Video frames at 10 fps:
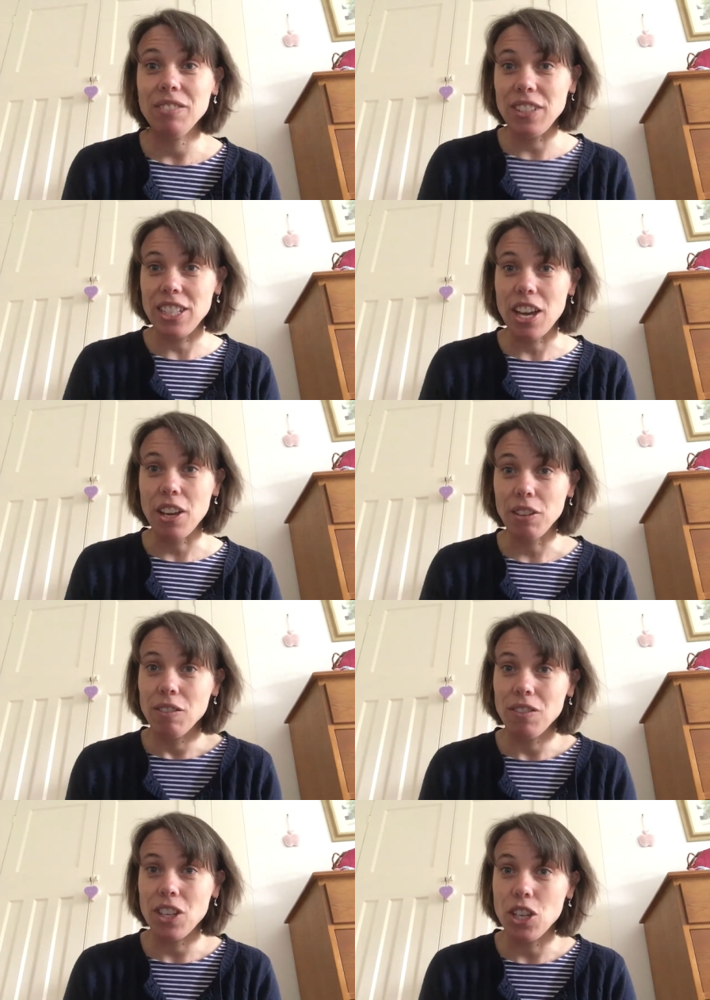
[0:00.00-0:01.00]
video
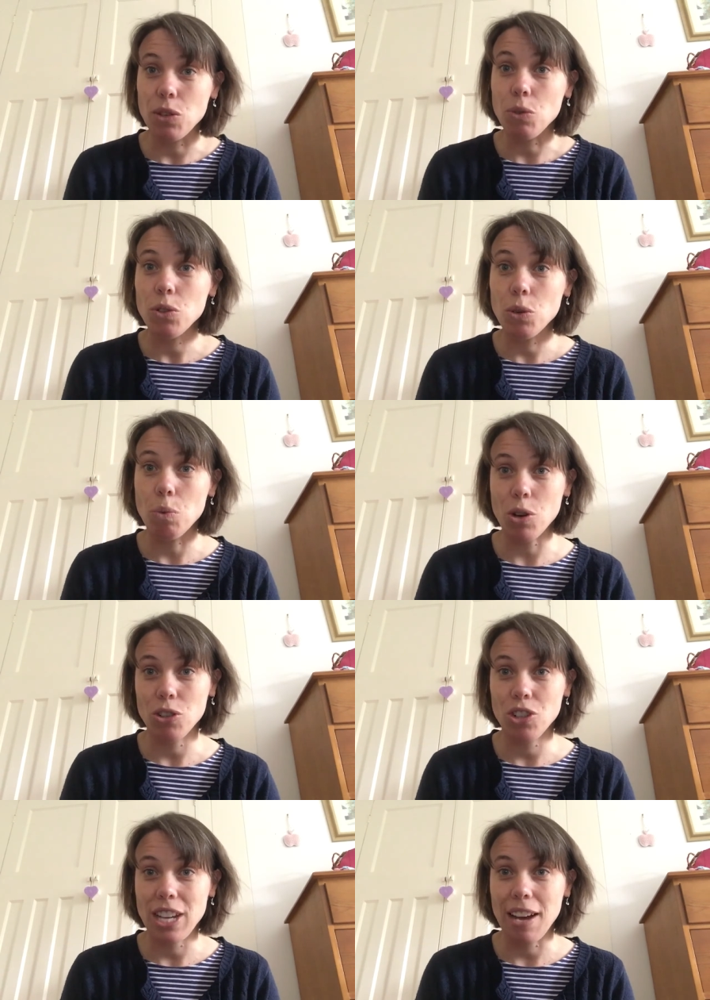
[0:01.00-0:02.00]
for you to
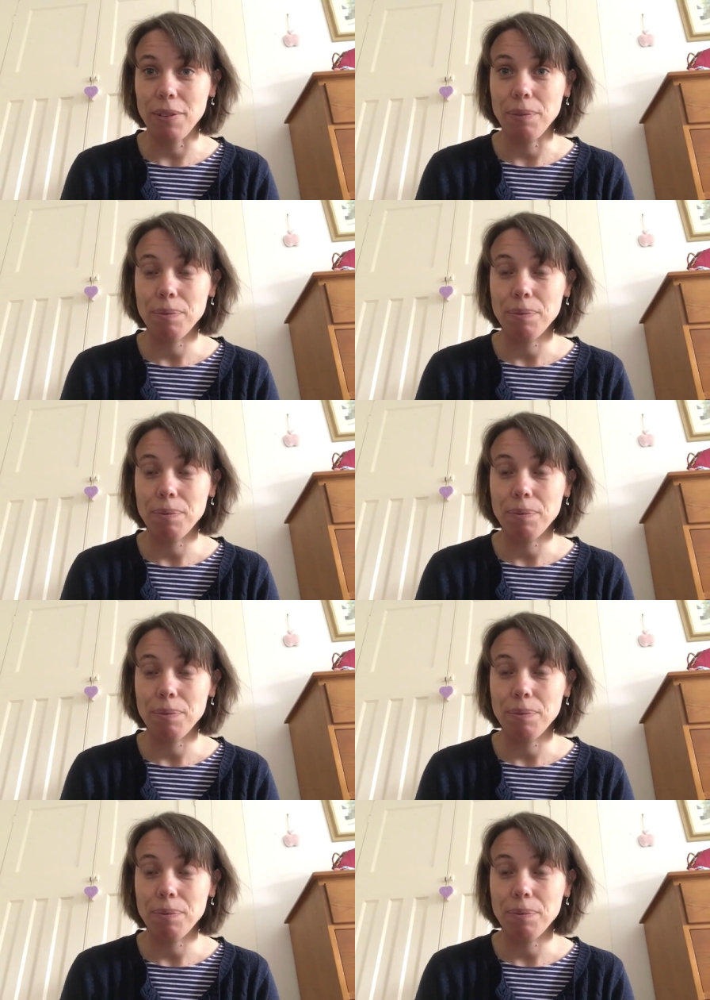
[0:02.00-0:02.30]
watch now.